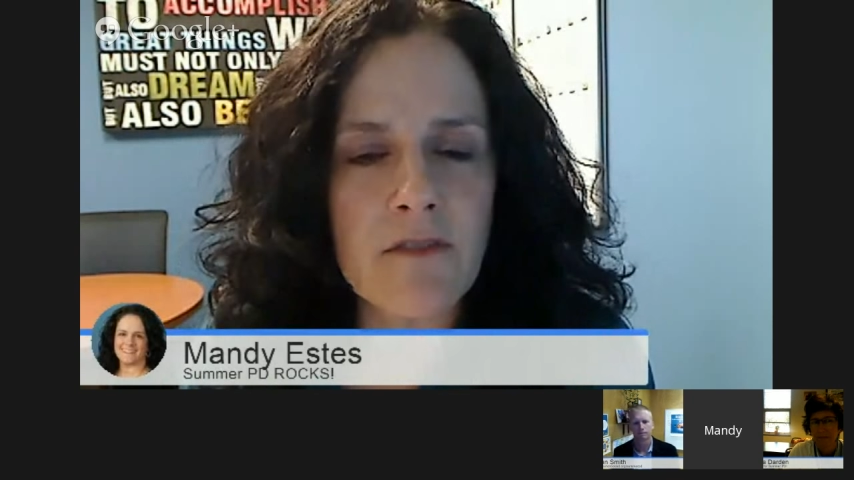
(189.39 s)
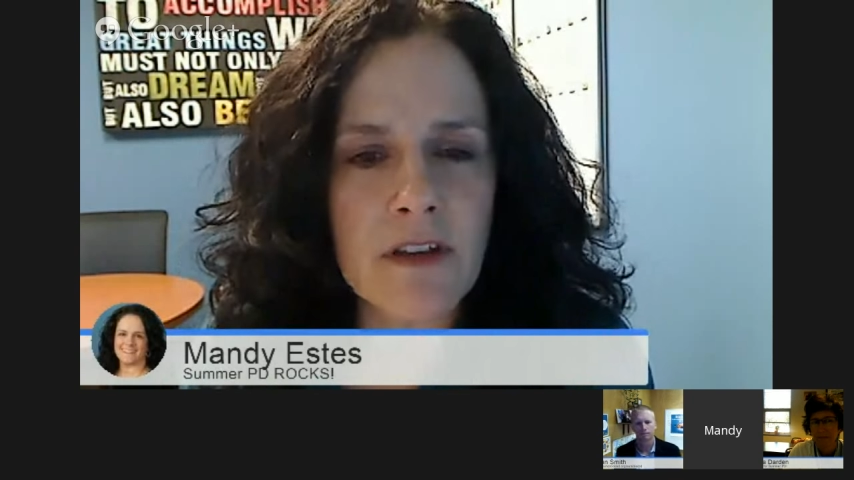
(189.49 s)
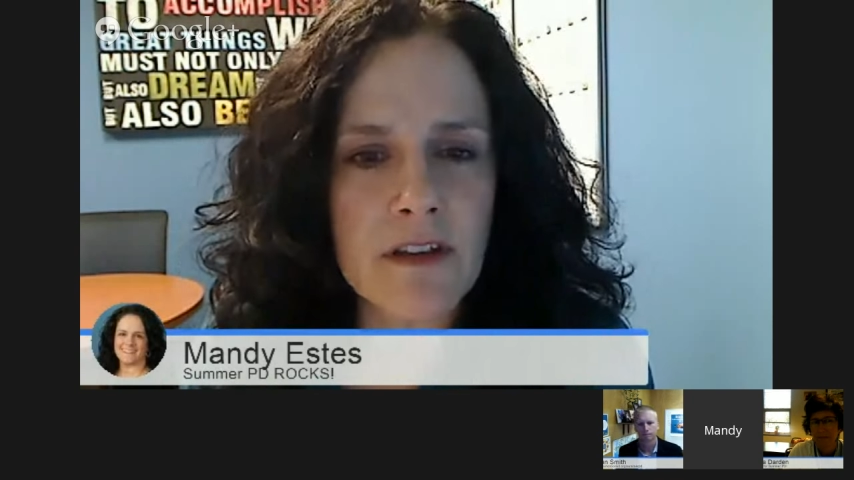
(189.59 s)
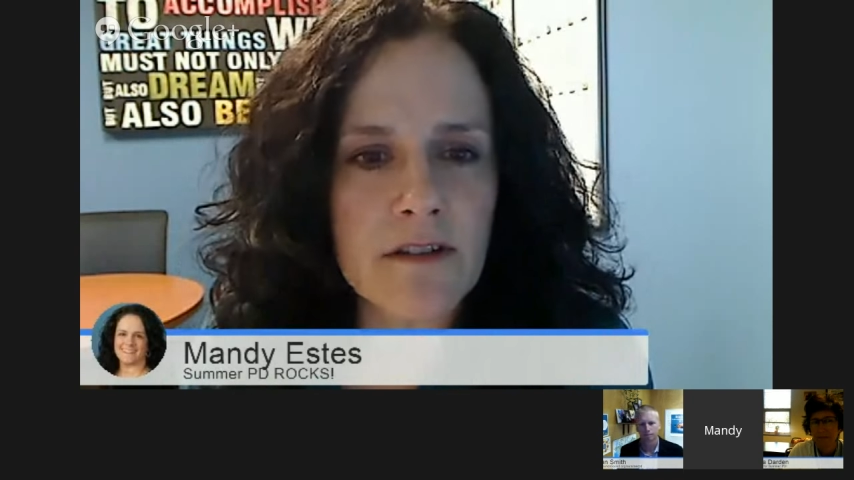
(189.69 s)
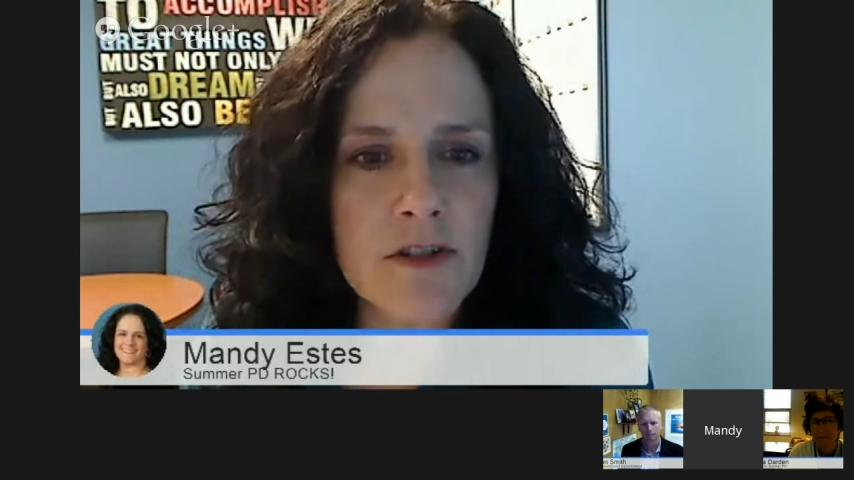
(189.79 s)

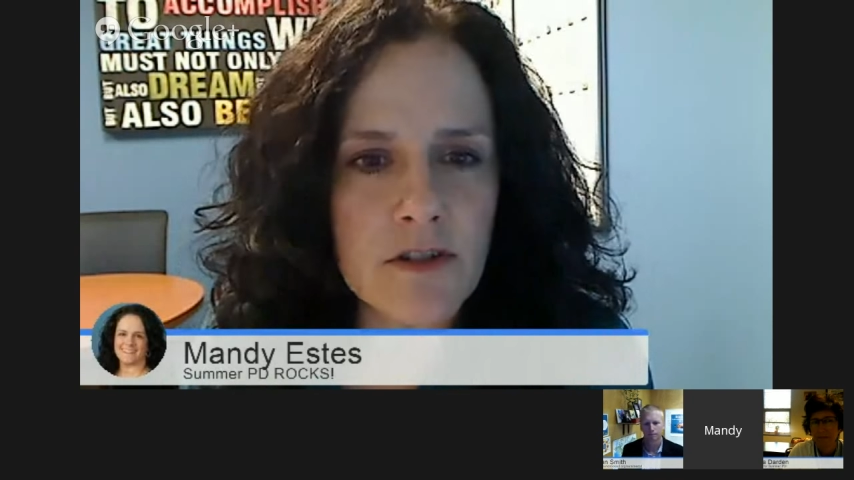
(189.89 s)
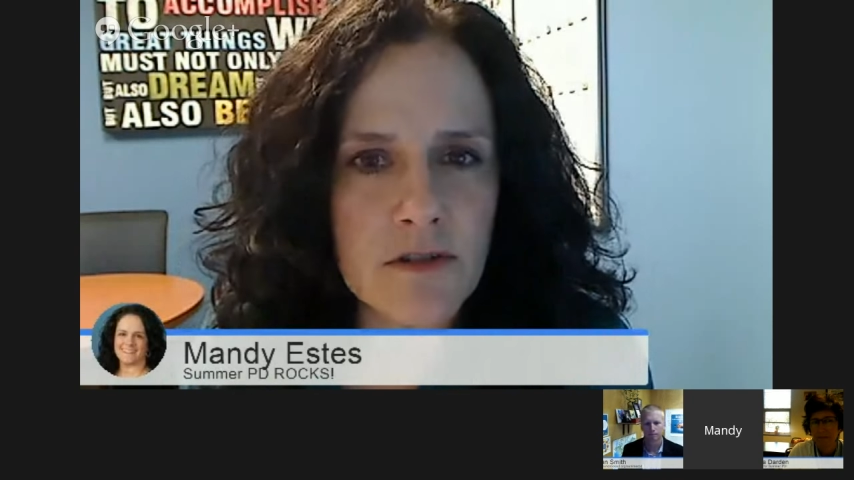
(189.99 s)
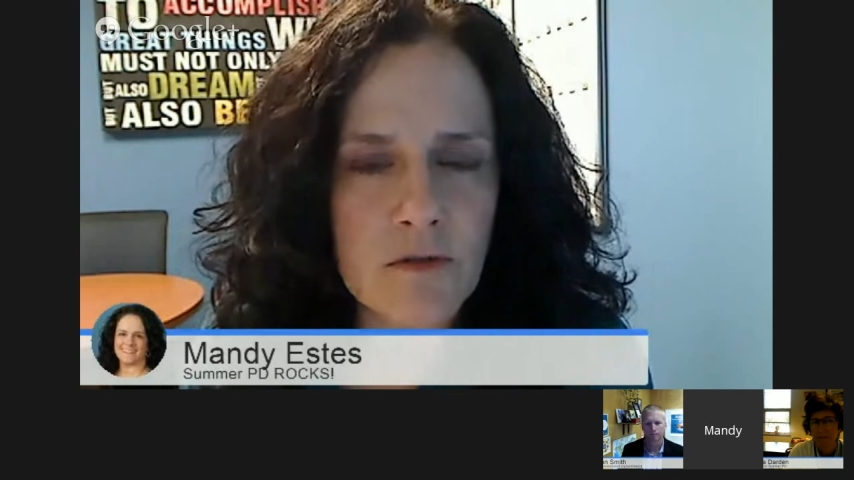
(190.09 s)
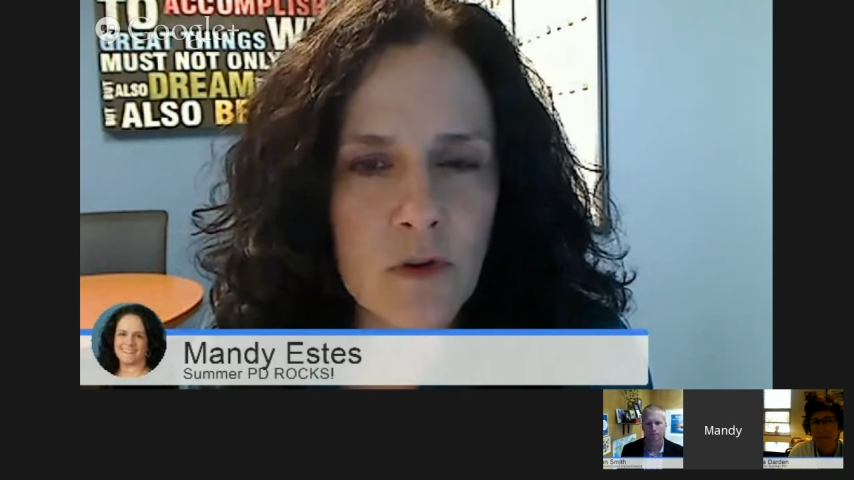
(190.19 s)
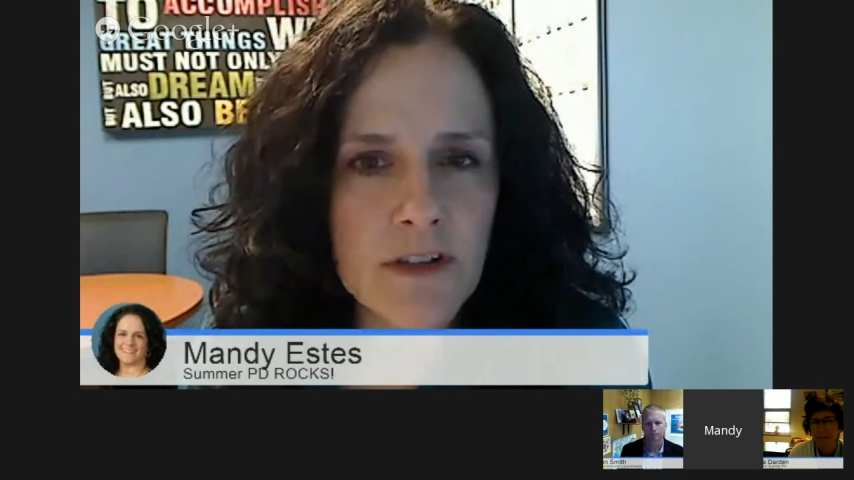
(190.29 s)

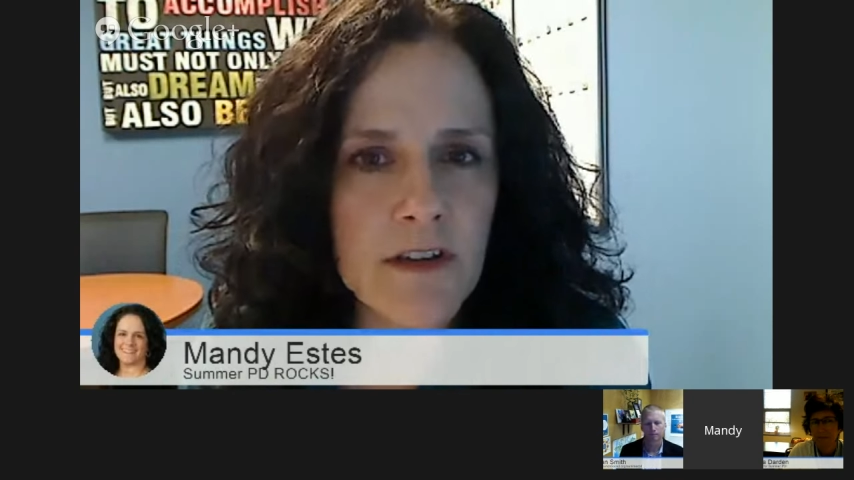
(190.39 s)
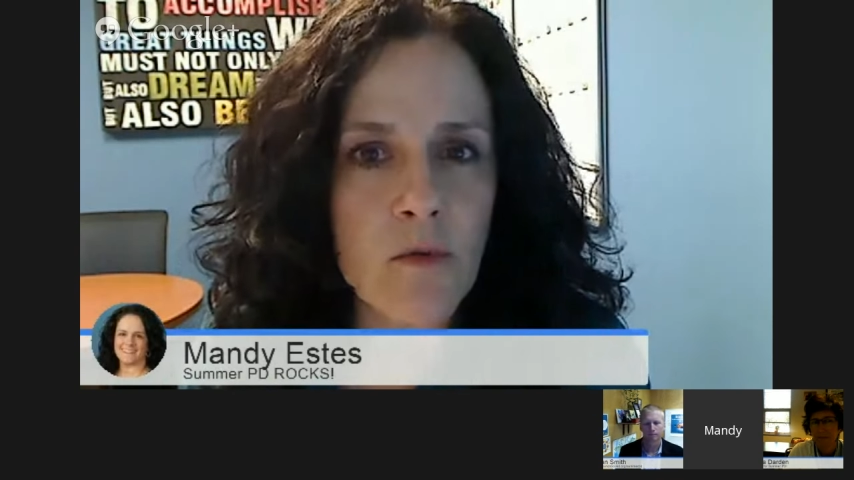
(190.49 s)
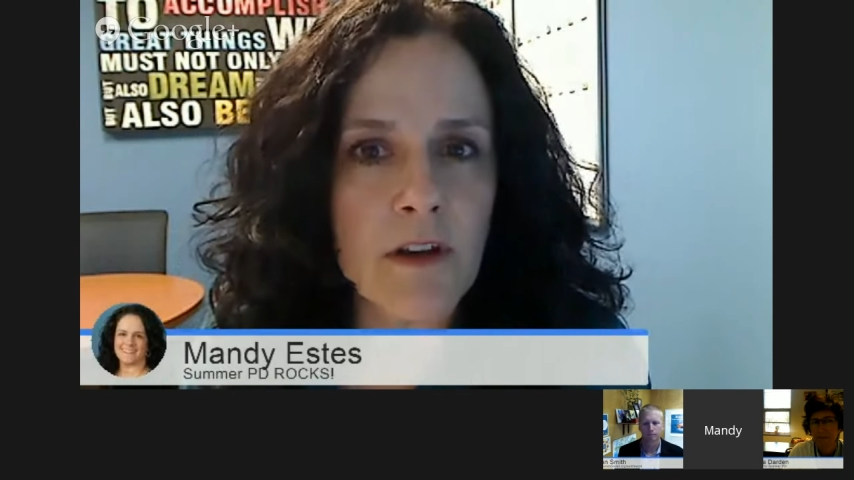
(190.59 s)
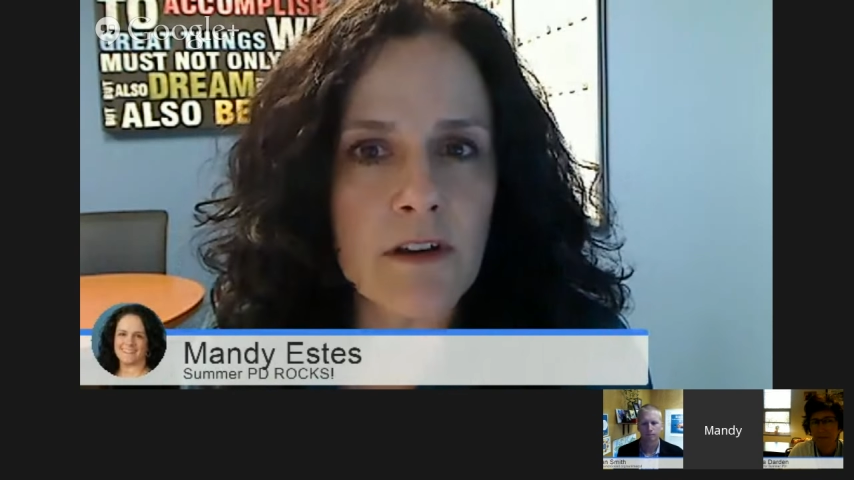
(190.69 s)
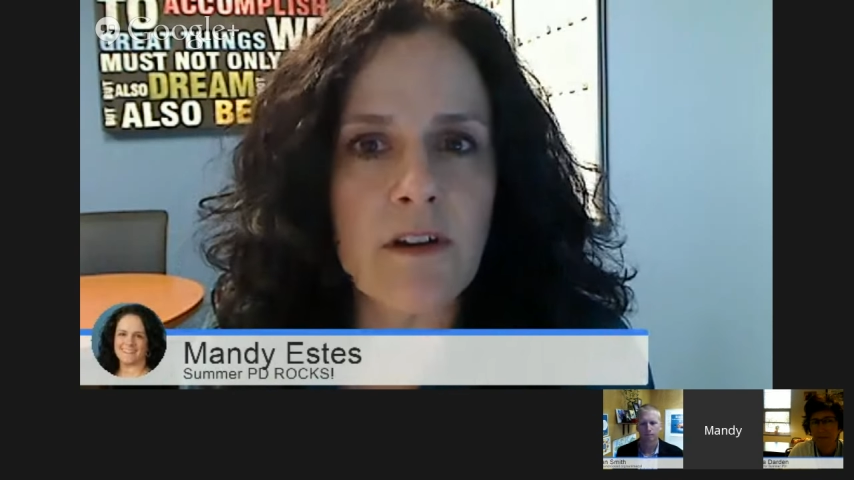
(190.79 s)
into what's
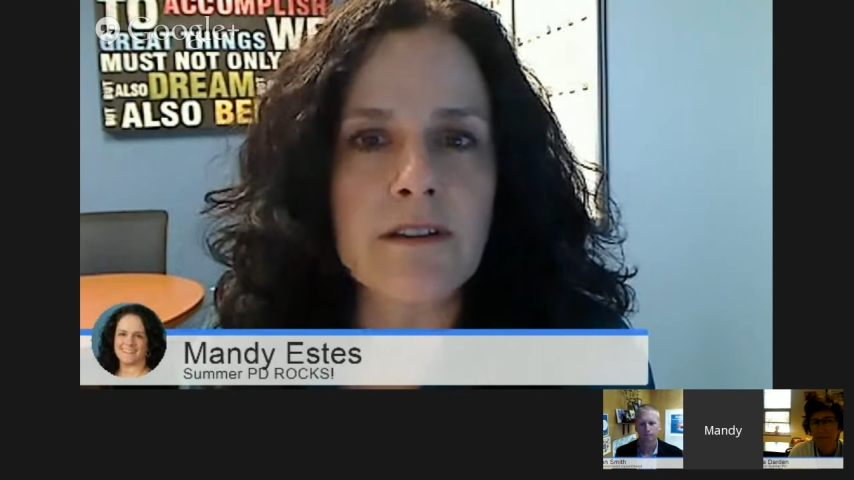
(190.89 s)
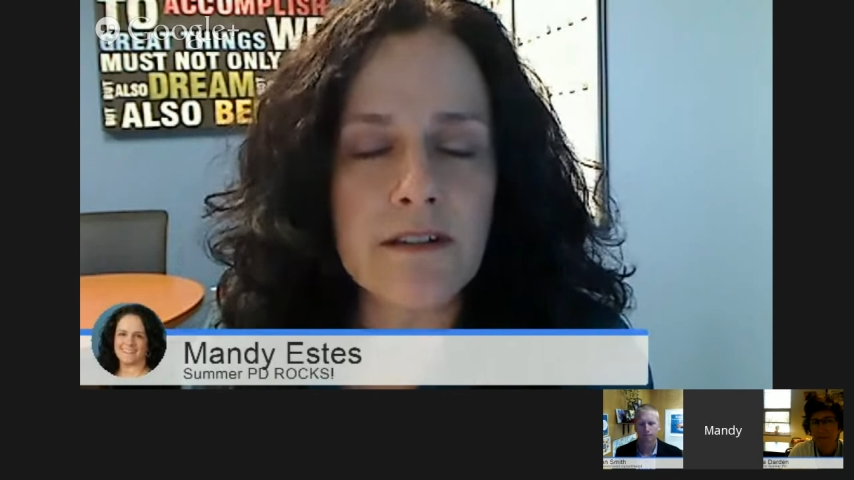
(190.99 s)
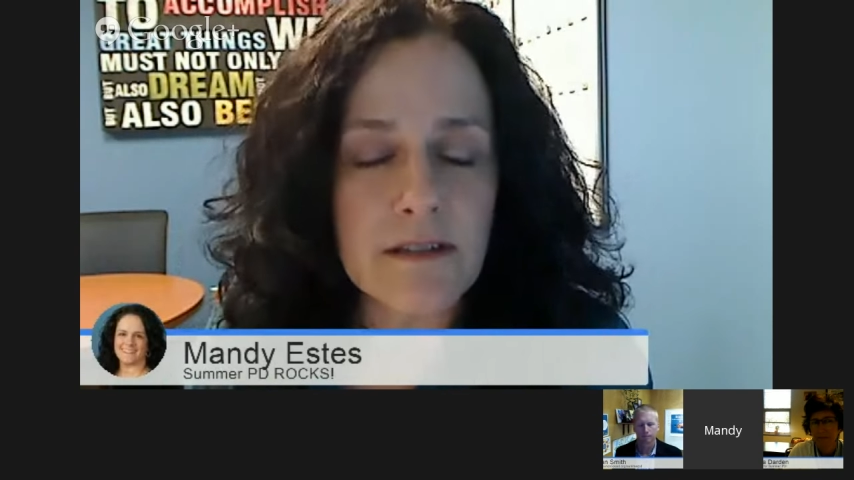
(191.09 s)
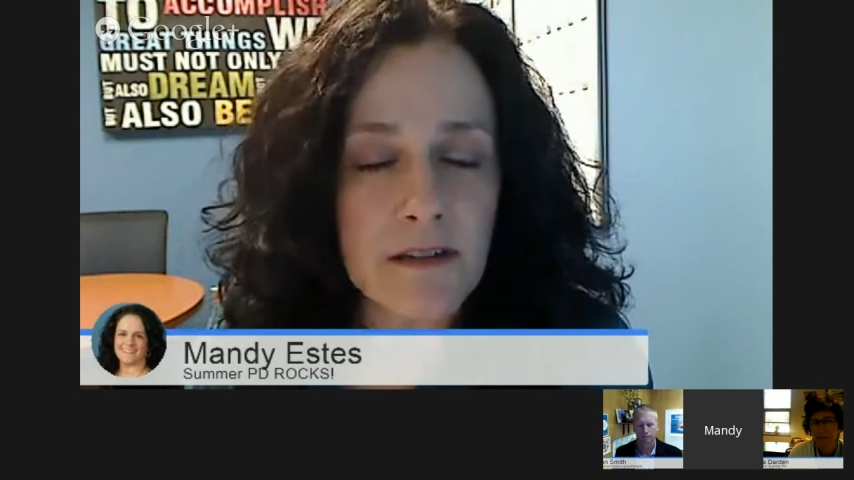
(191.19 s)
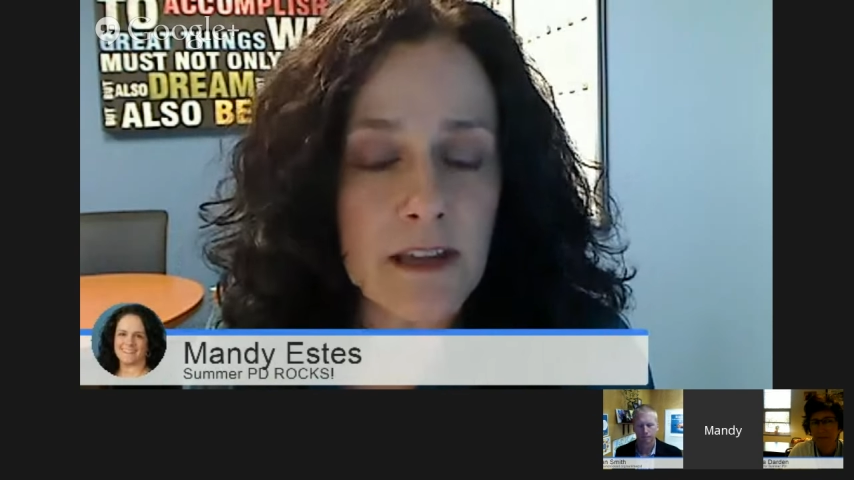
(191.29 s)
going on